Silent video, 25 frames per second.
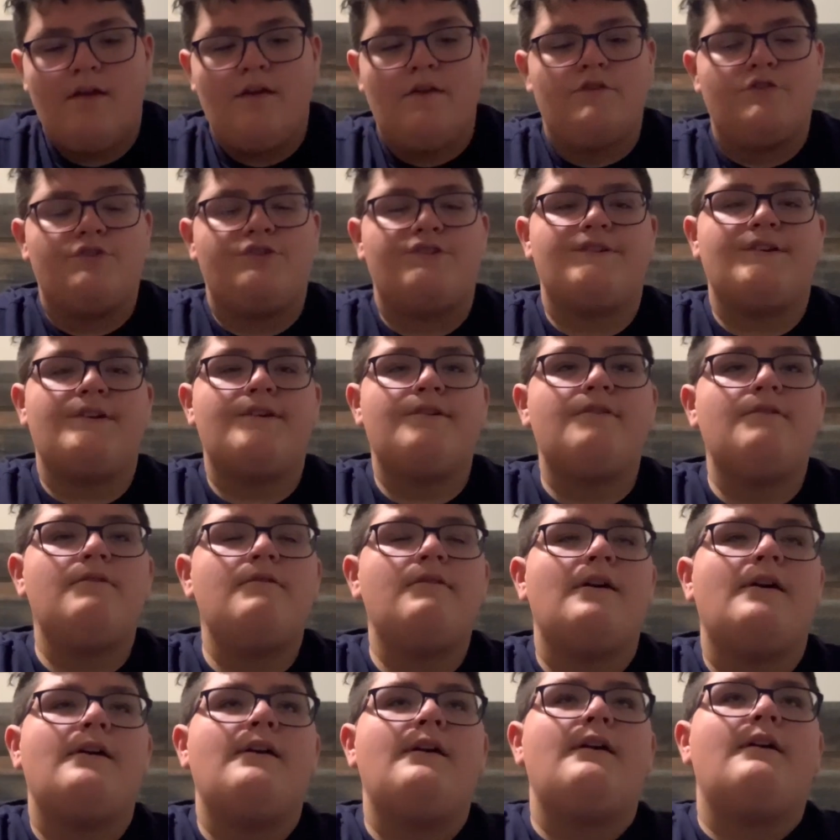
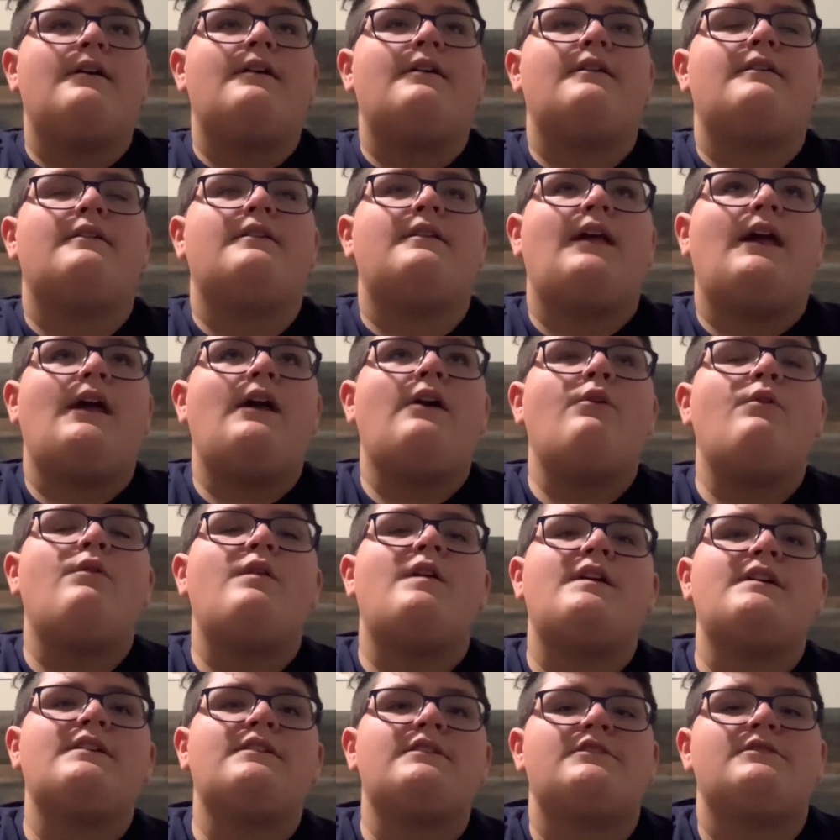So, now
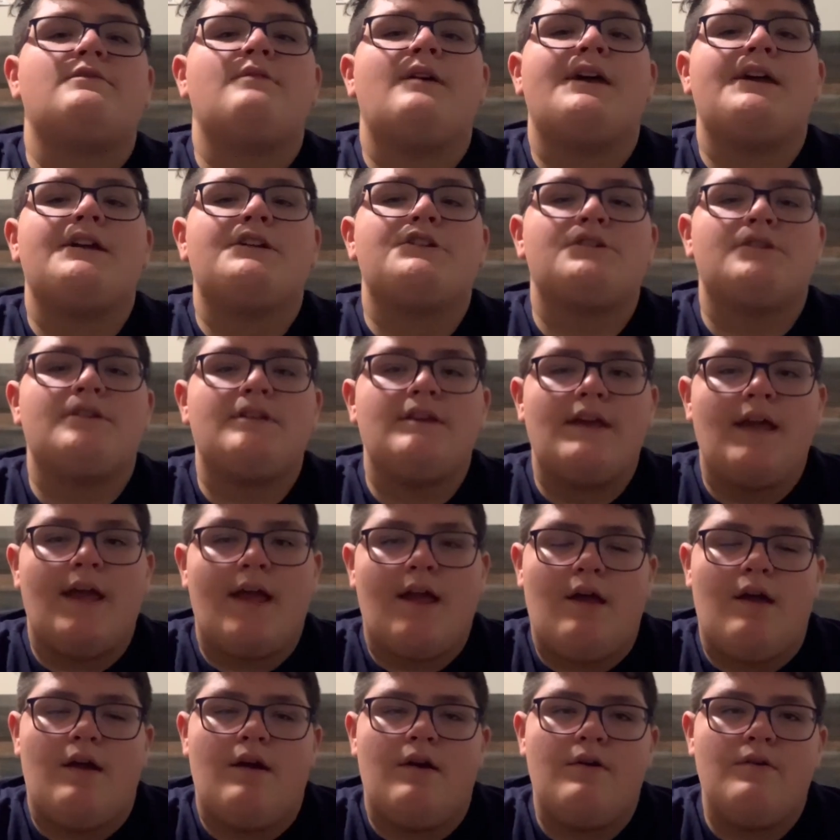on to actually
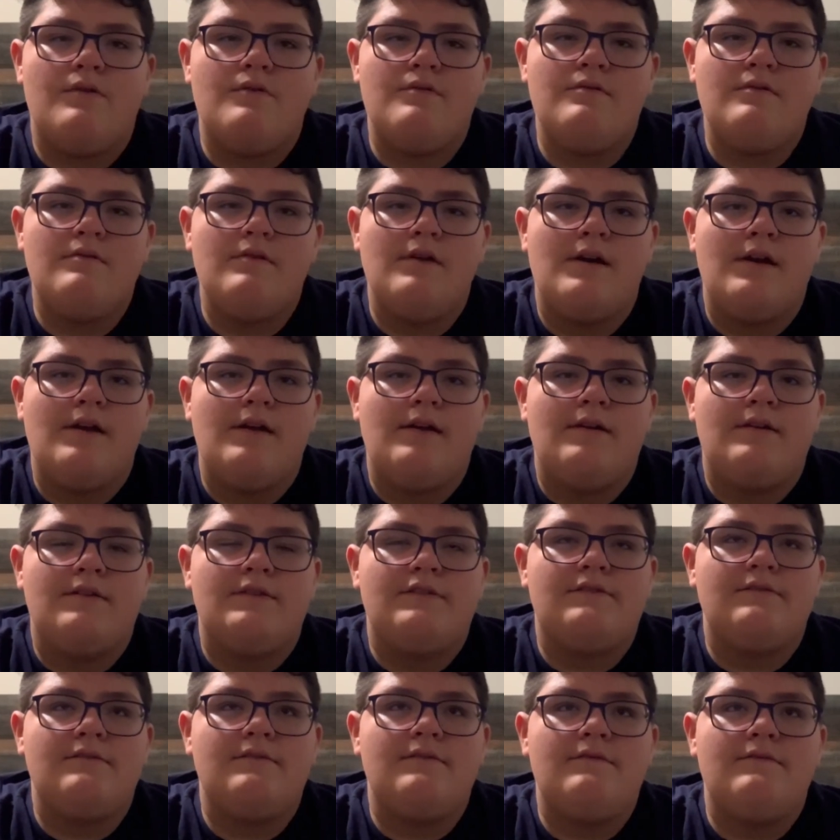how
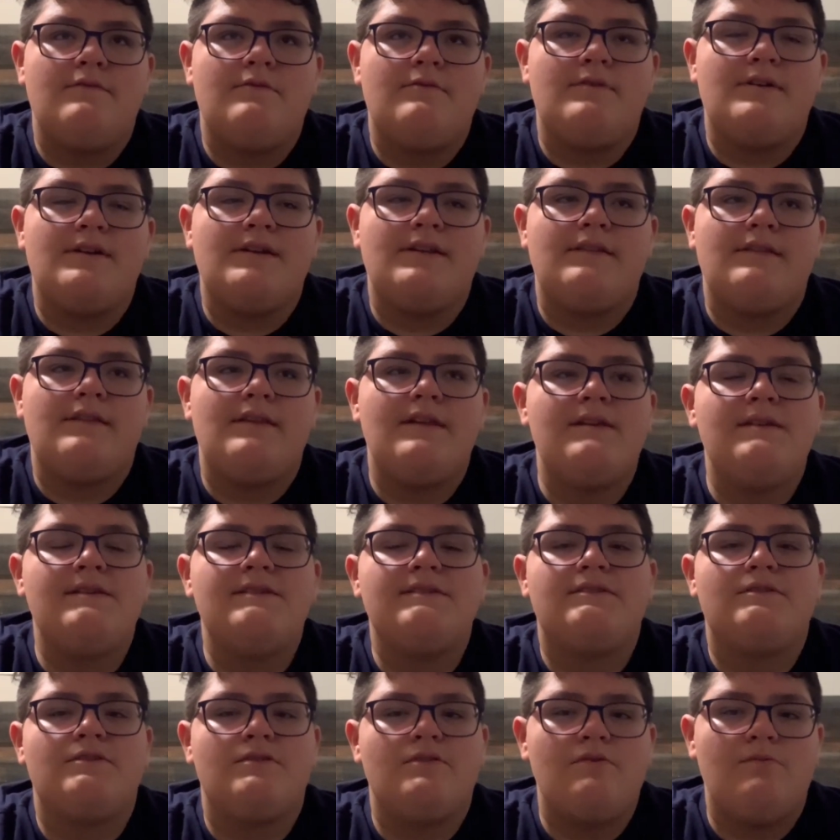to avoid
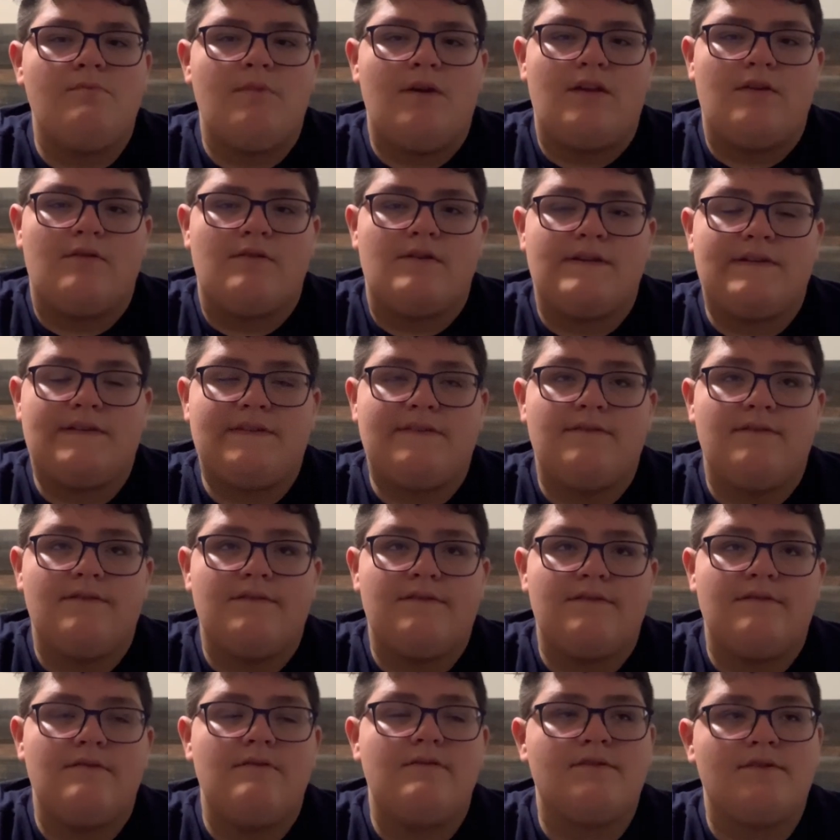these two main
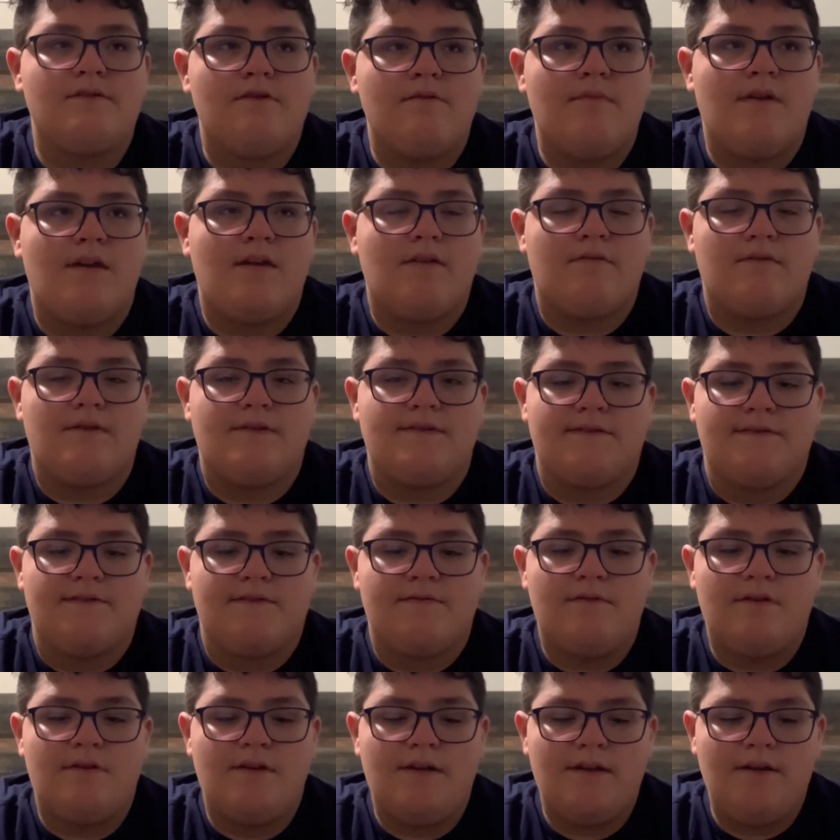reasons. Those are the main reasons.
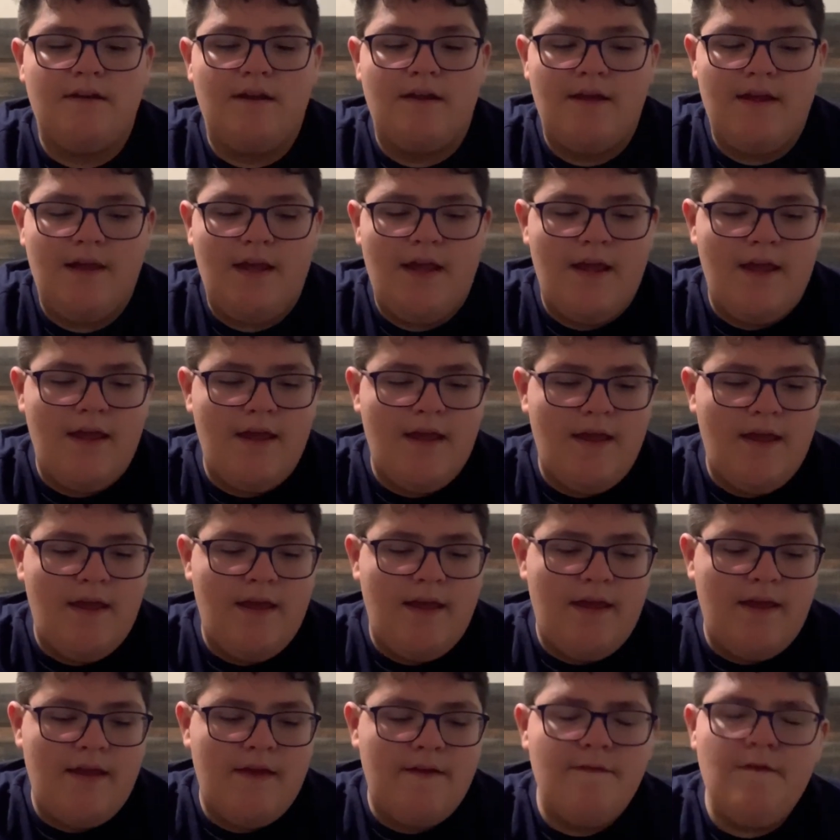One,
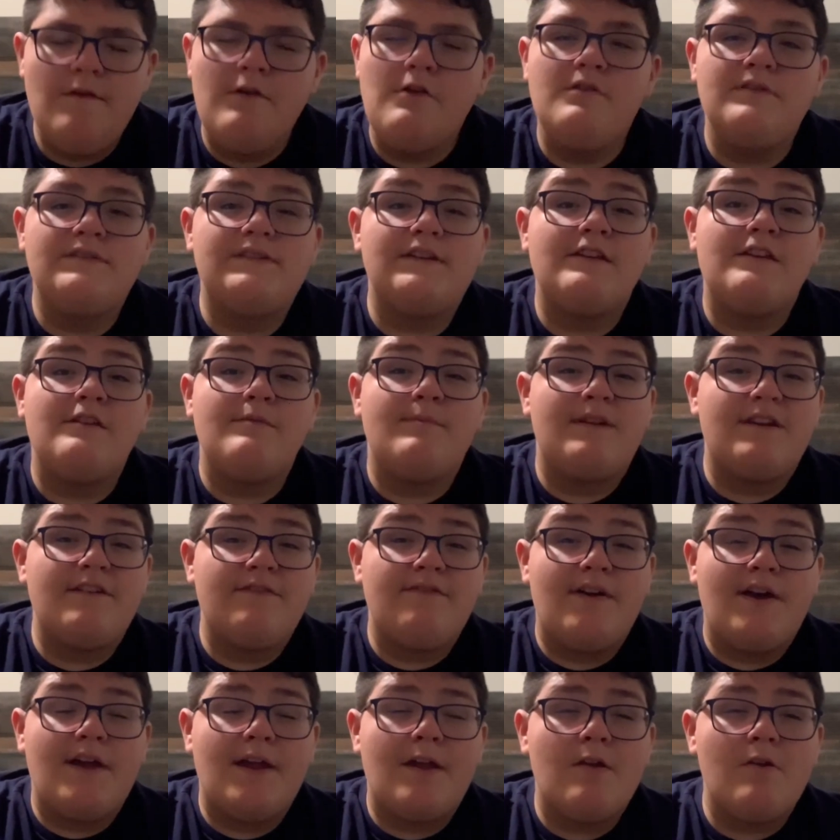if you use a
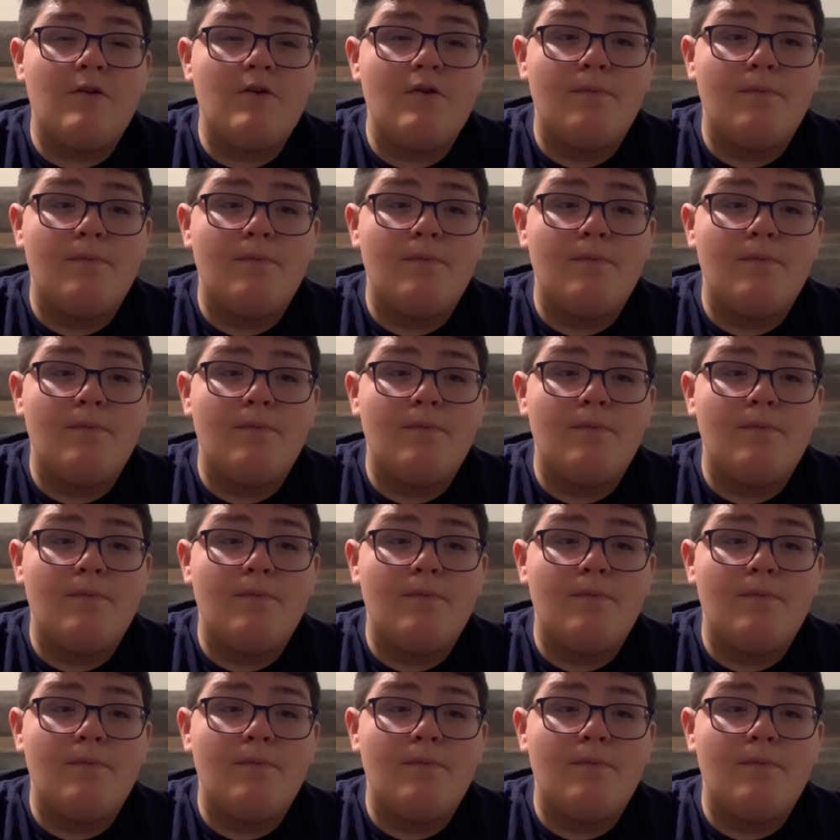humidifier,